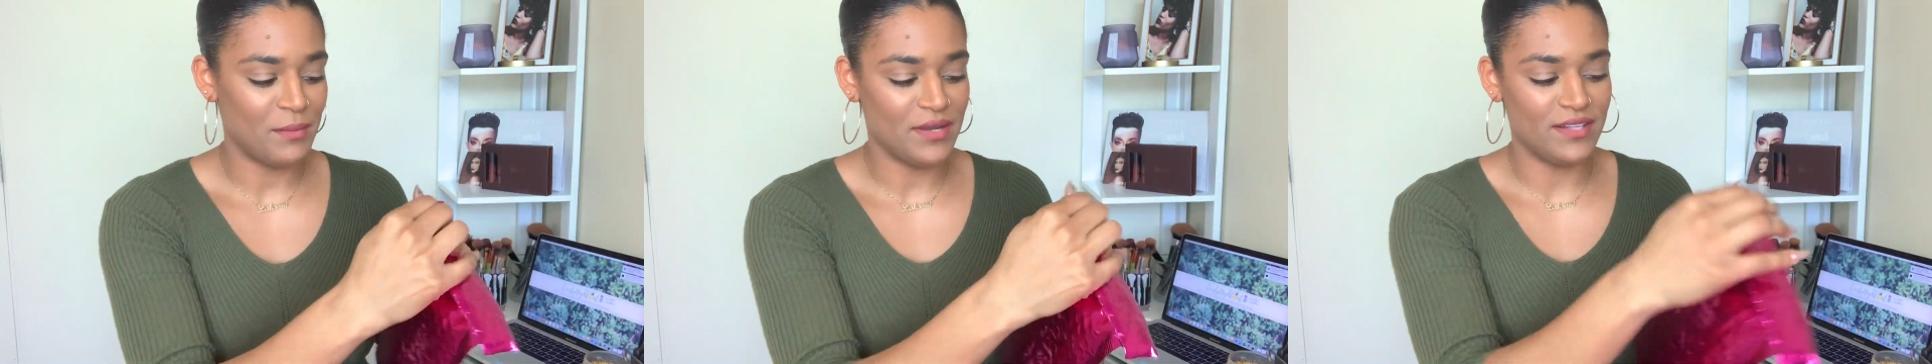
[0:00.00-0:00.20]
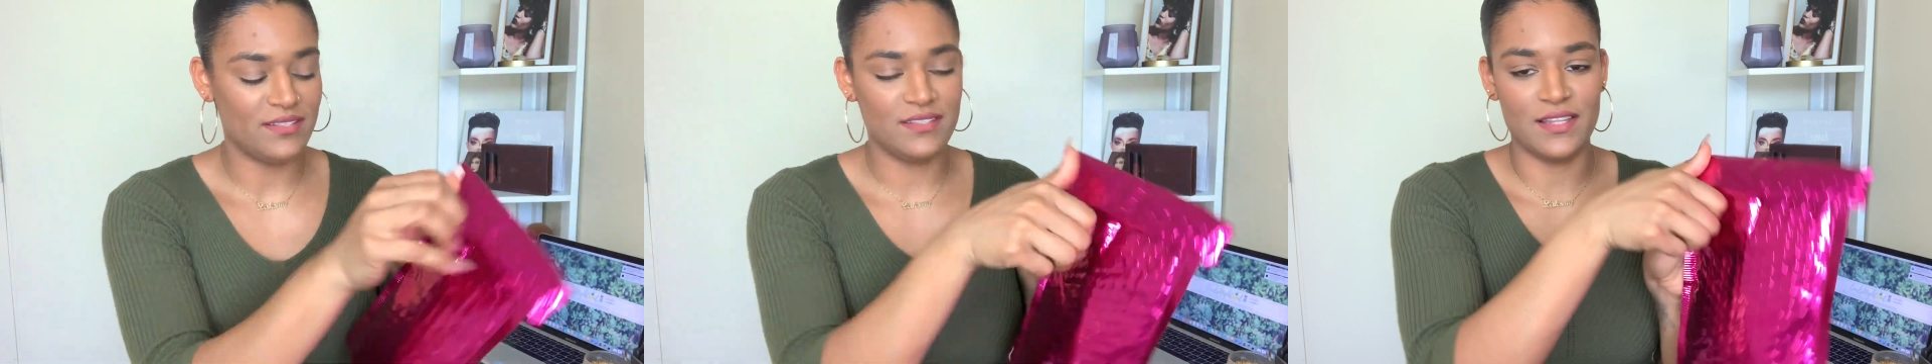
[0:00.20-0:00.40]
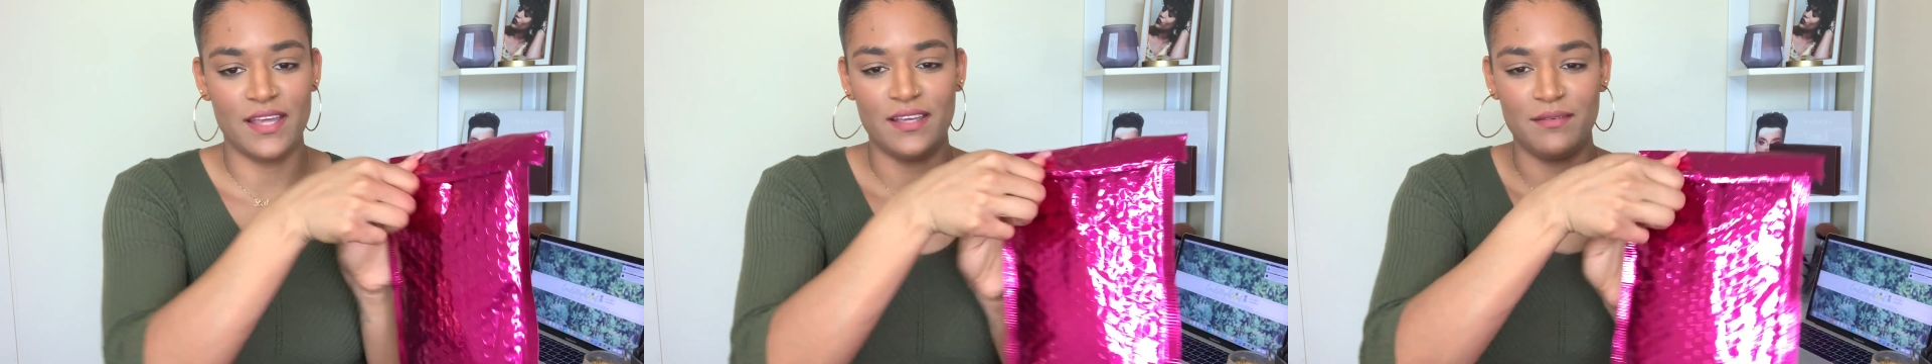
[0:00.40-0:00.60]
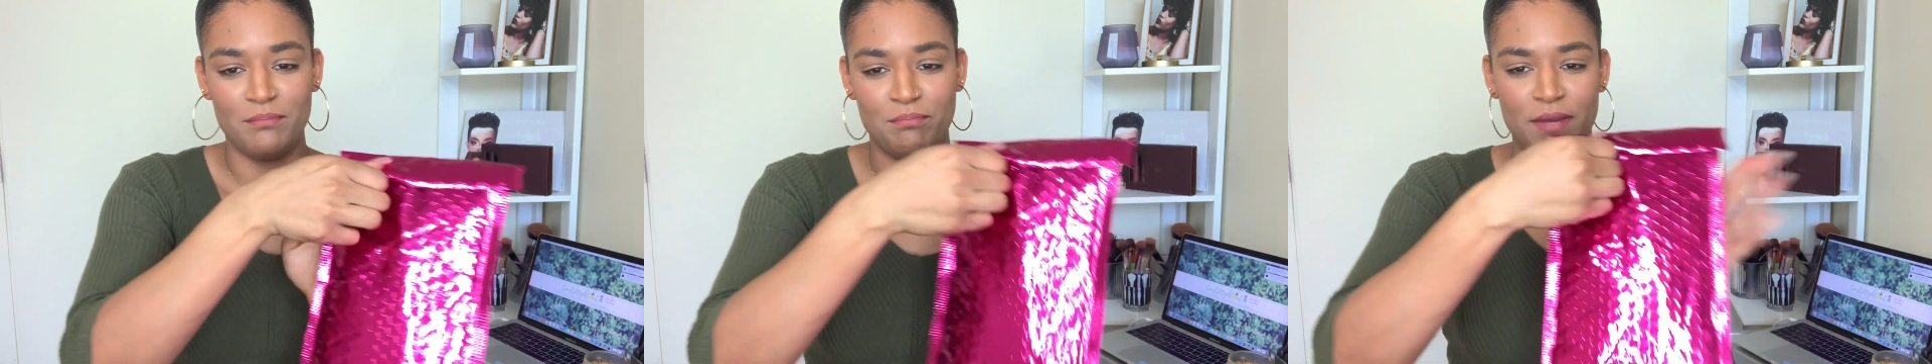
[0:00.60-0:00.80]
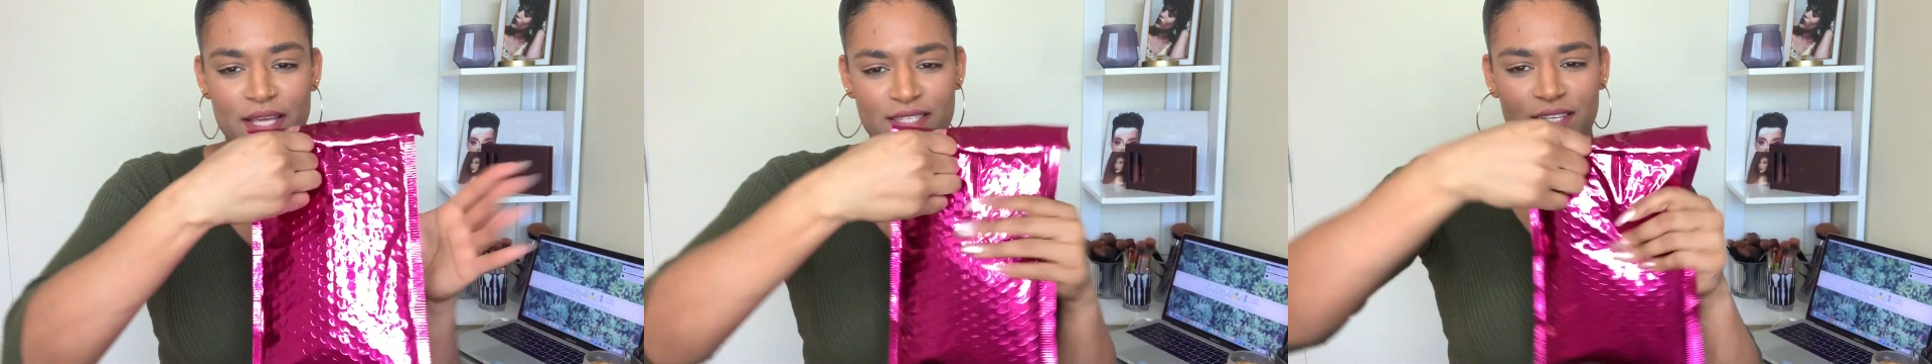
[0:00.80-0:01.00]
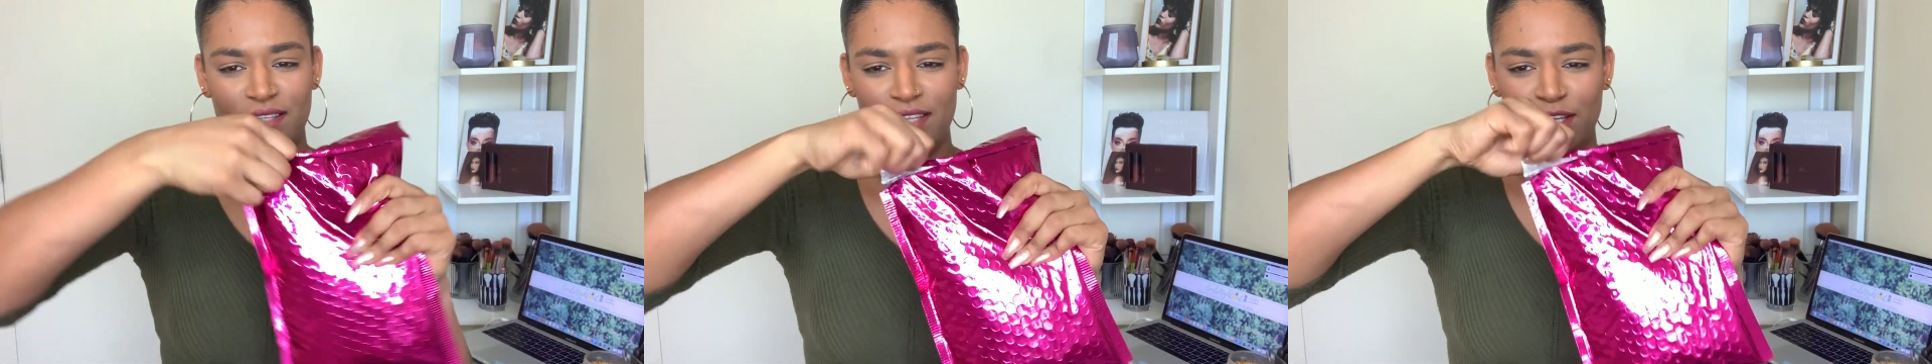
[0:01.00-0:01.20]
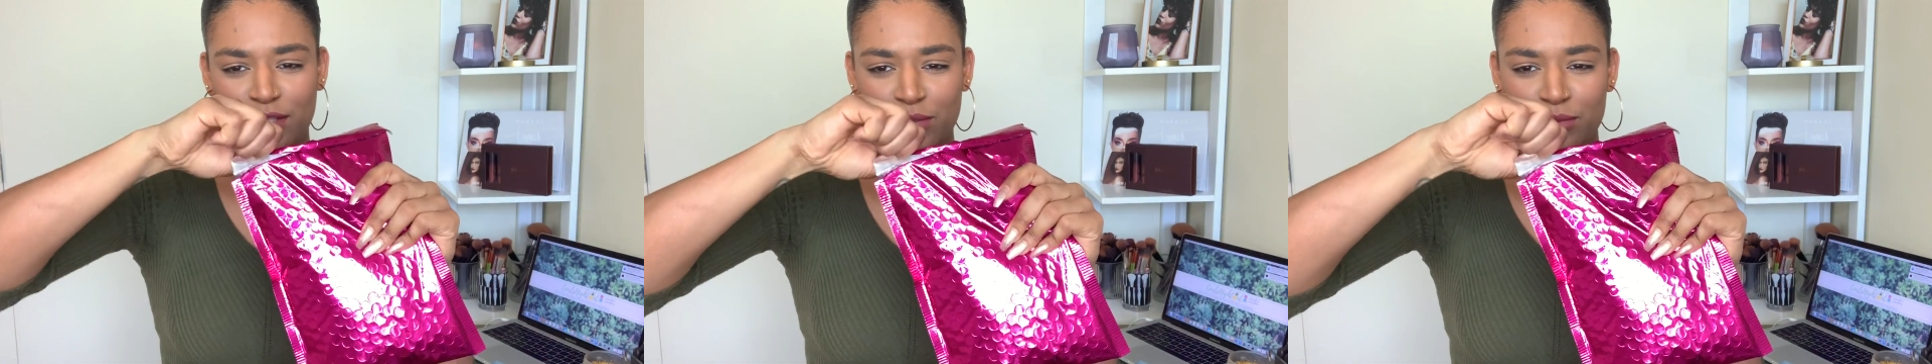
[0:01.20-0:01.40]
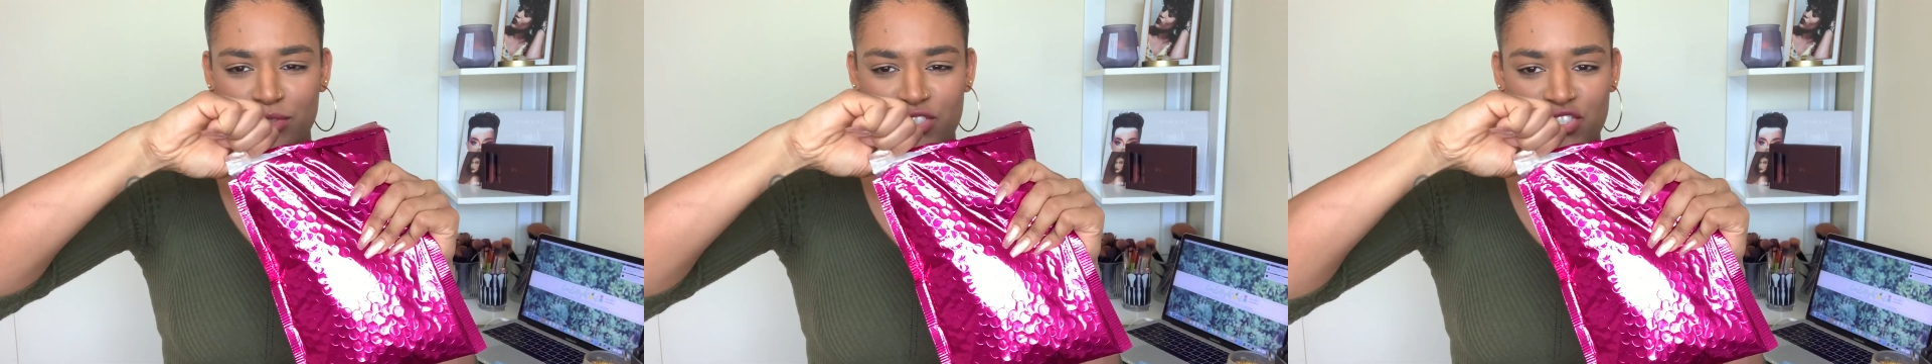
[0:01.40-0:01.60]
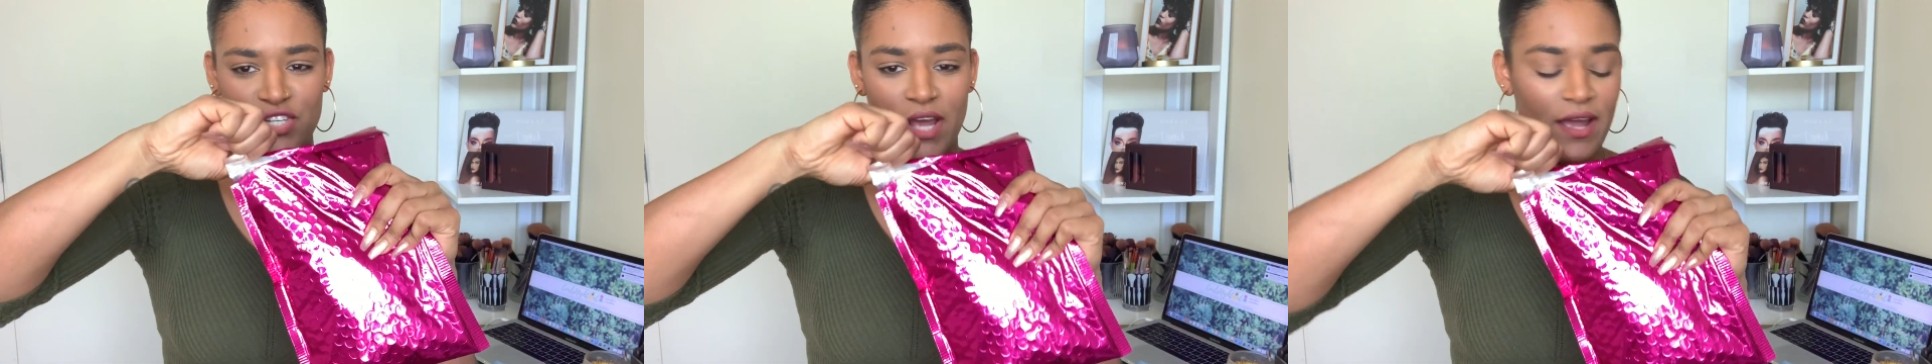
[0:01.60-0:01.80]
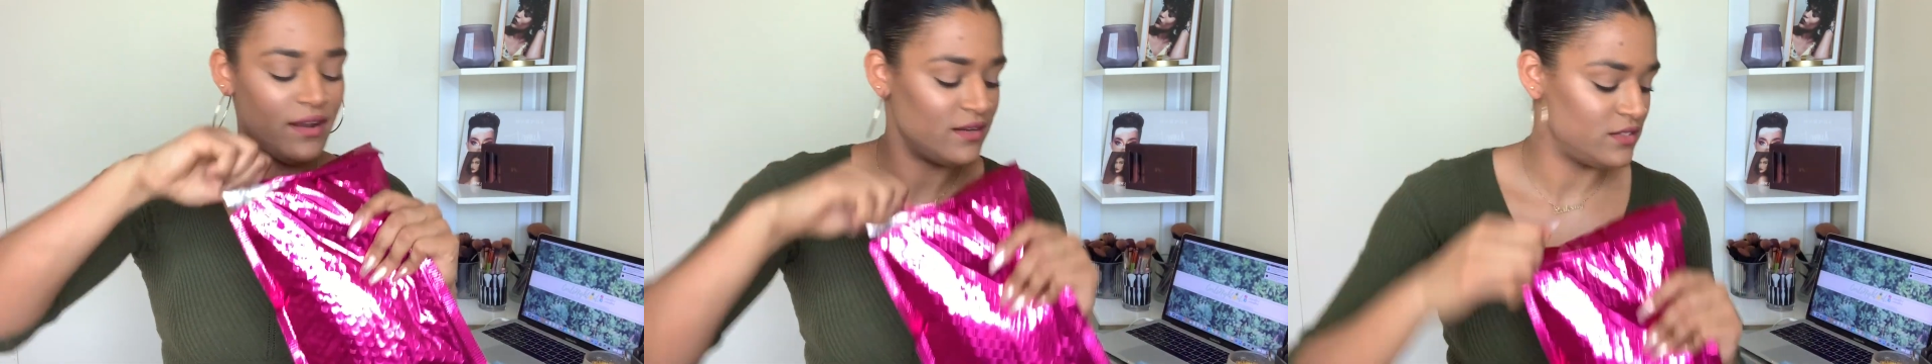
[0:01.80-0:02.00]
It's like basically glued
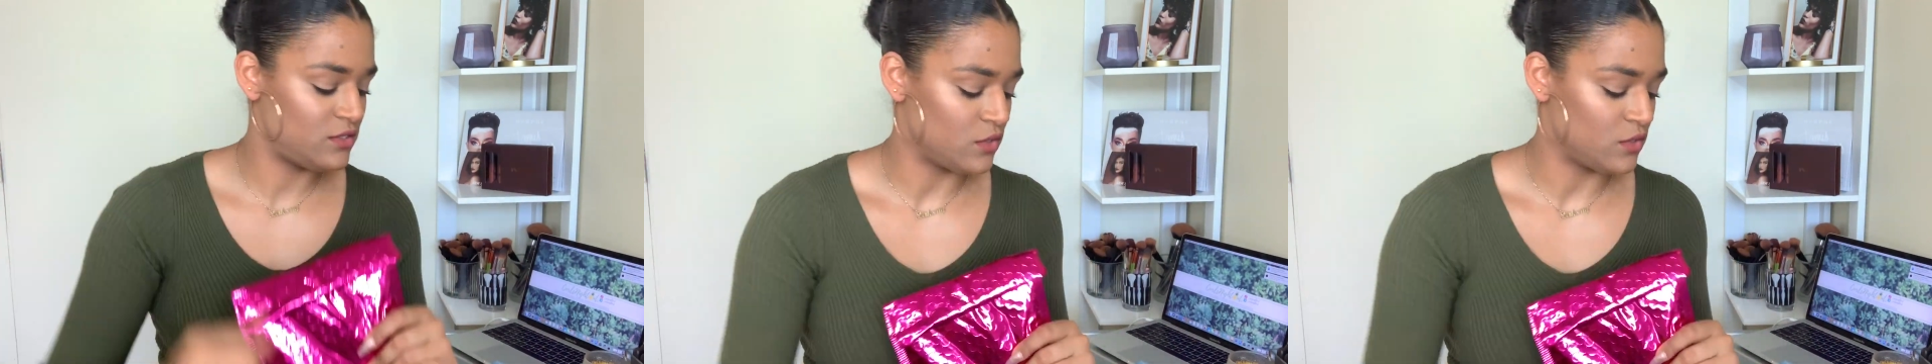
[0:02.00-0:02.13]
shut.